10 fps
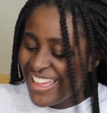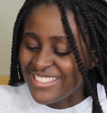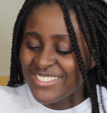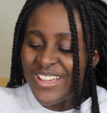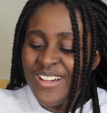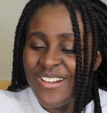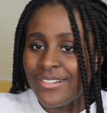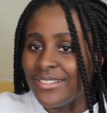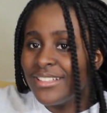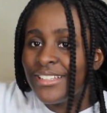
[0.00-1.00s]
And so
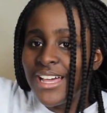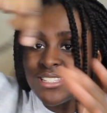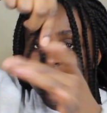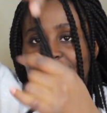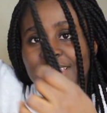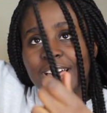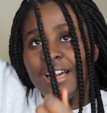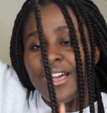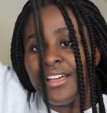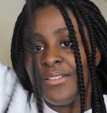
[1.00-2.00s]
that's
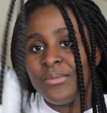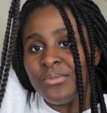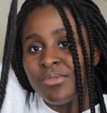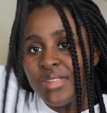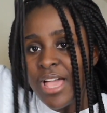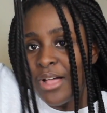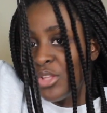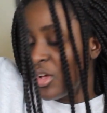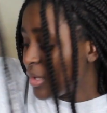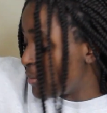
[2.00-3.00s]
how long